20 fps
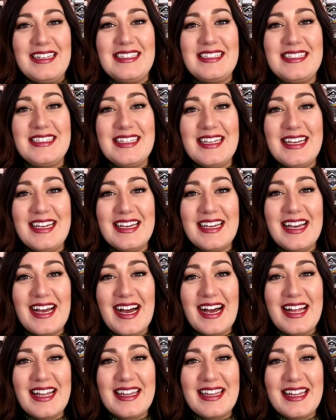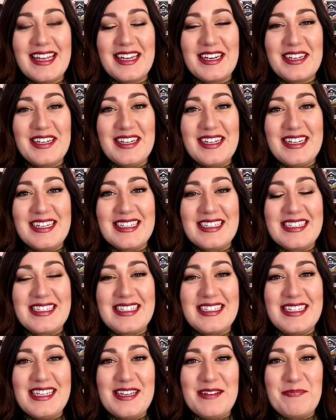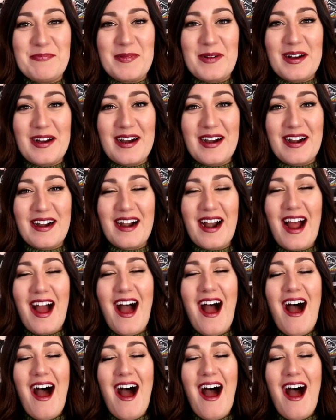Dig a little deeper.